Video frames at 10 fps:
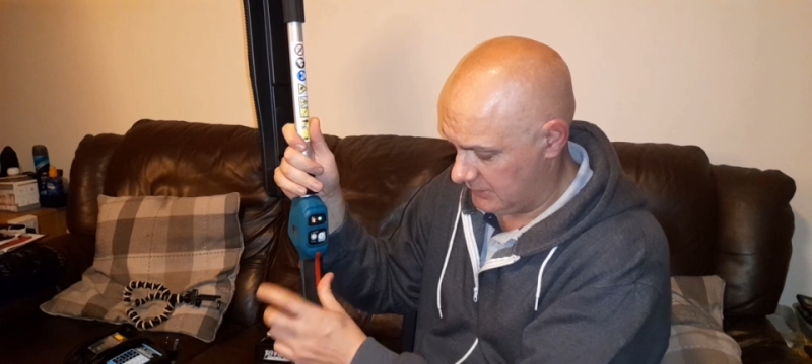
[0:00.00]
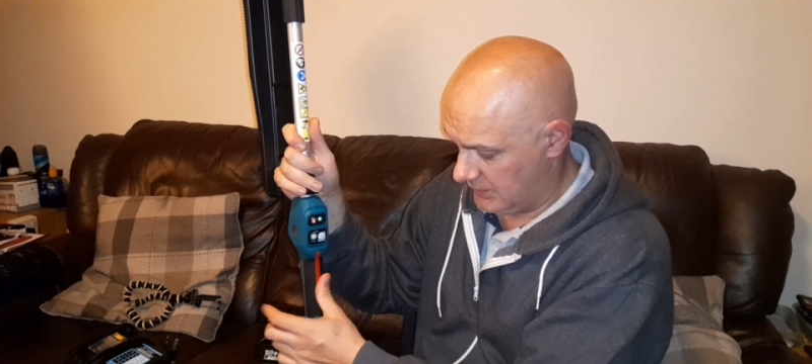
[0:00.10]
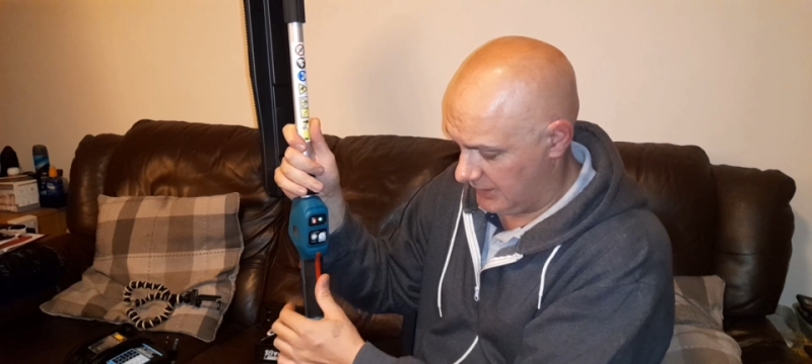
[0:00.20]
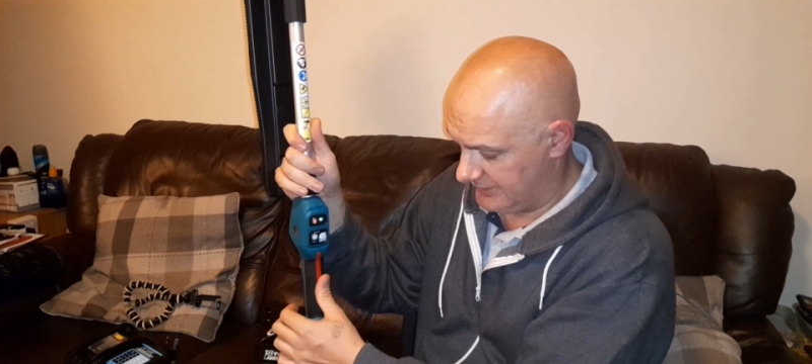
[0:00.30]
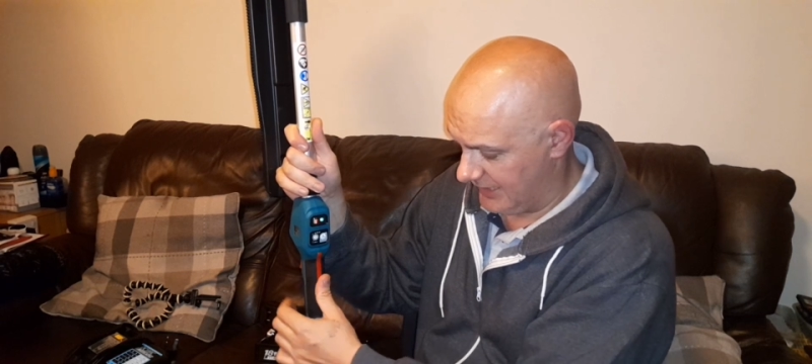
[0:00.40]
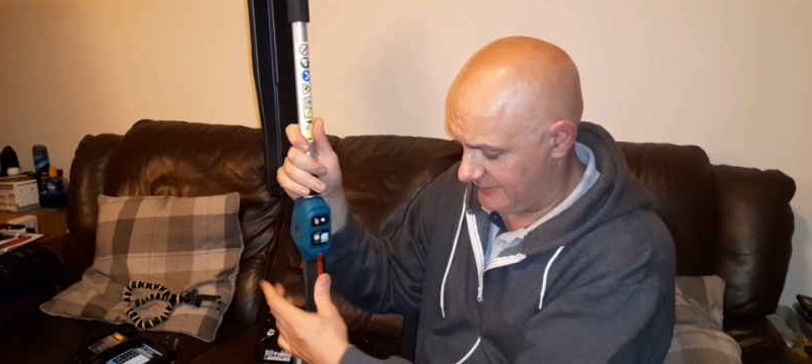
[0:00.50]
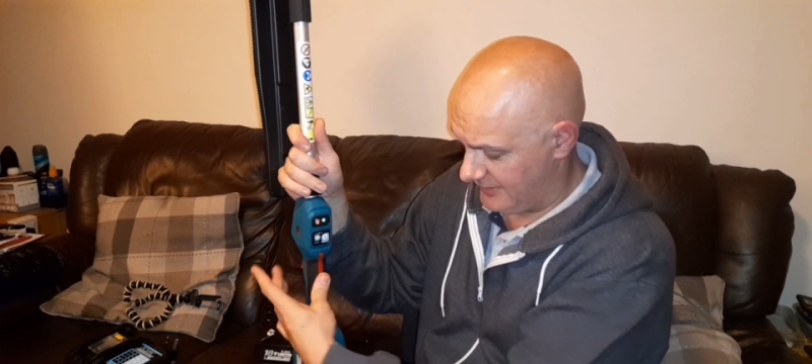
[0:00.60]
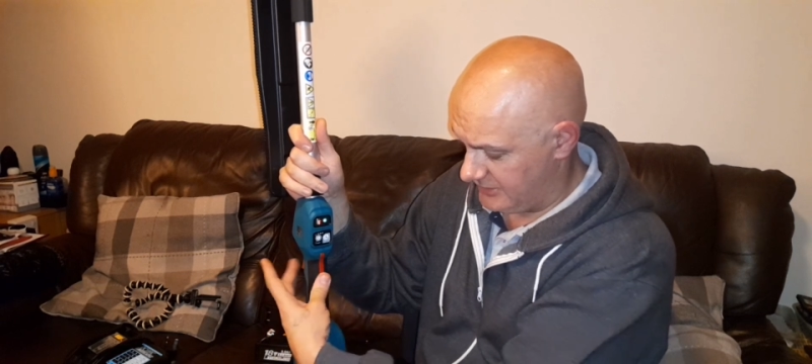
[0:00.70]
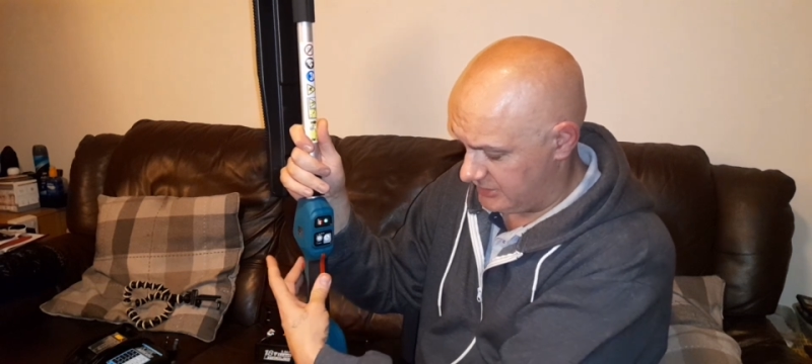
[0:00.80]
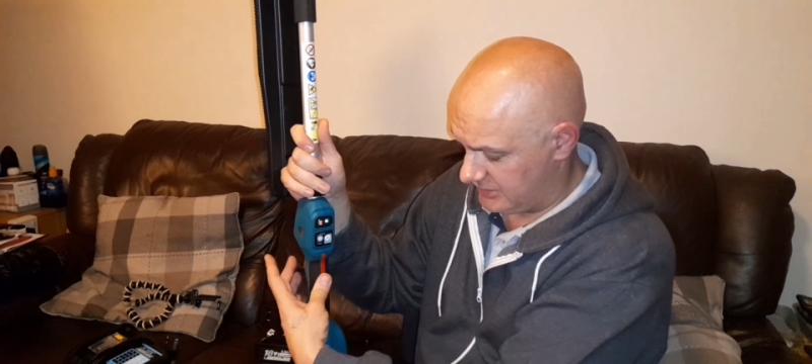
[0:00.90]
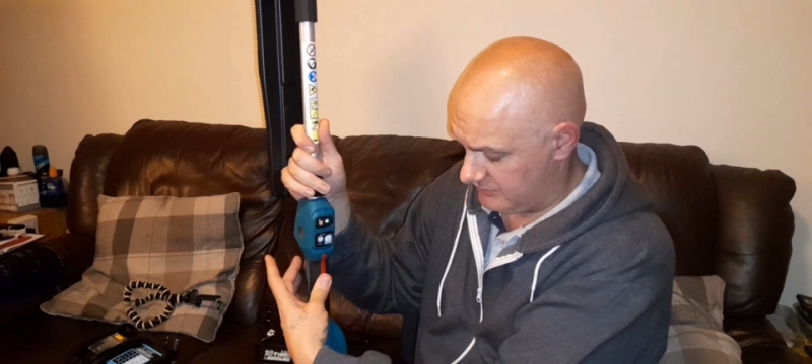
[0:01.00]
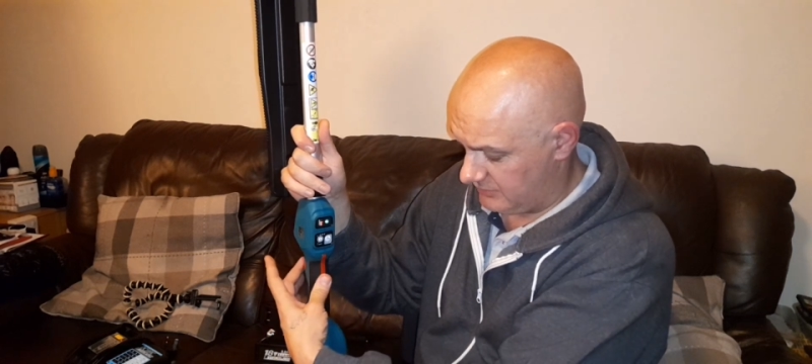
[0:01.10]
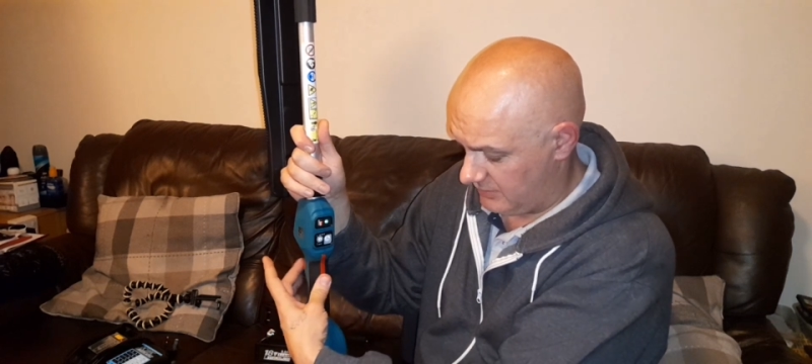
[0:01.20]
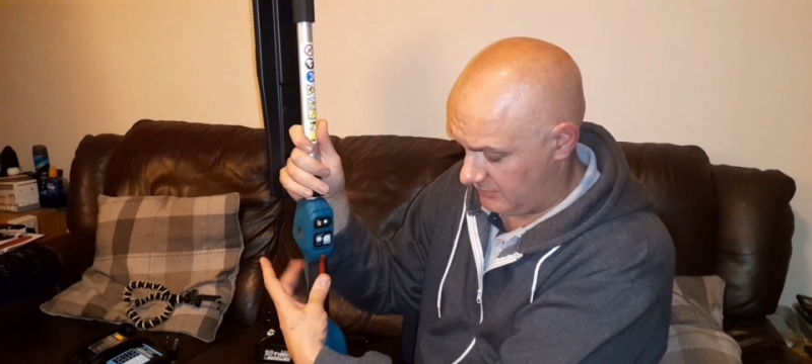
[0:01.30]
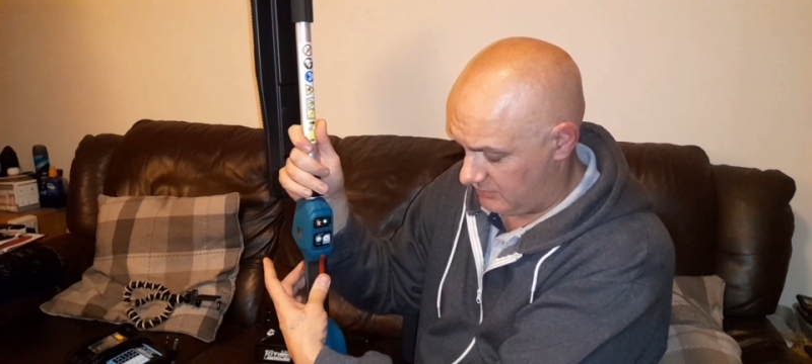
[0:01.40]
Okay, then you can
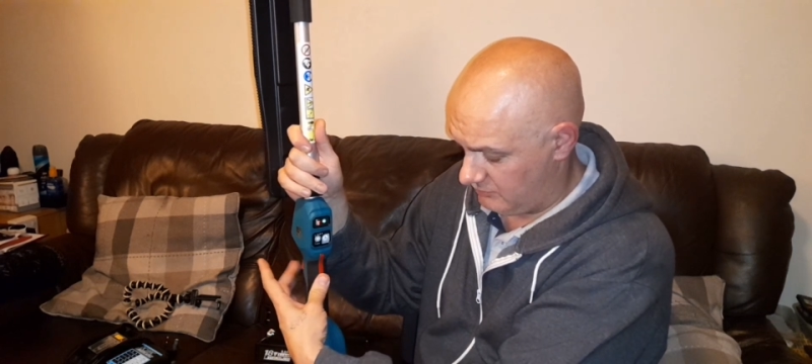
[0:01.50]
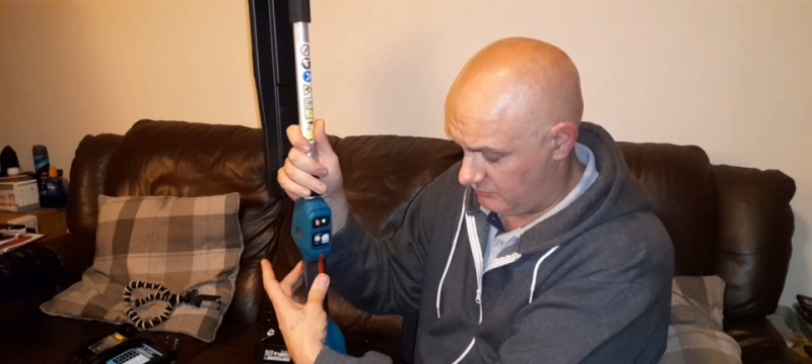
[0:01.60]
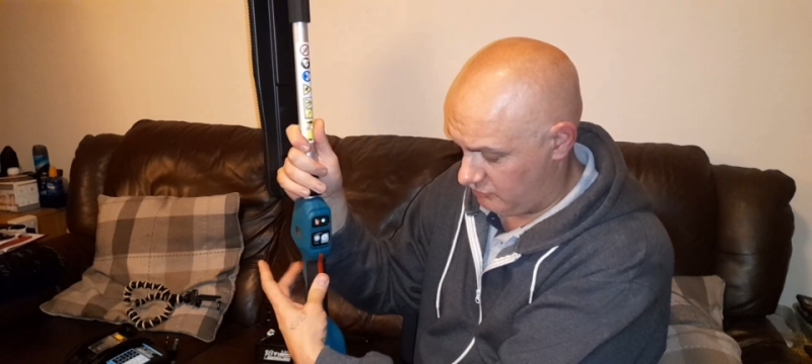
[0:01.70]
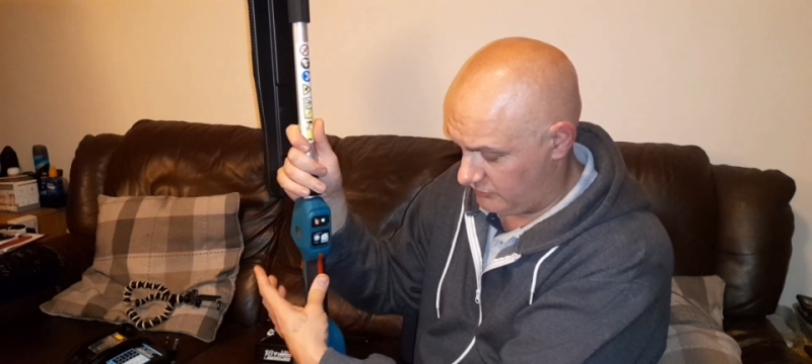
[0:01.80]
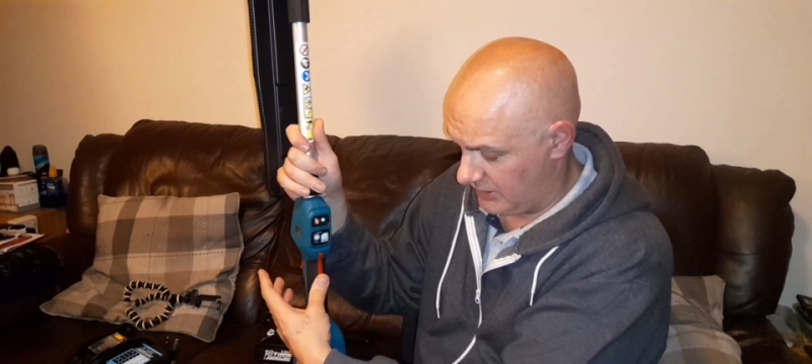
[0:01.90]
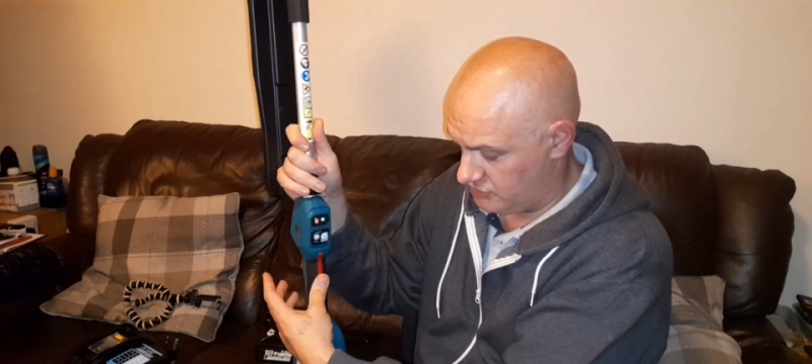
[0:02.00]
run that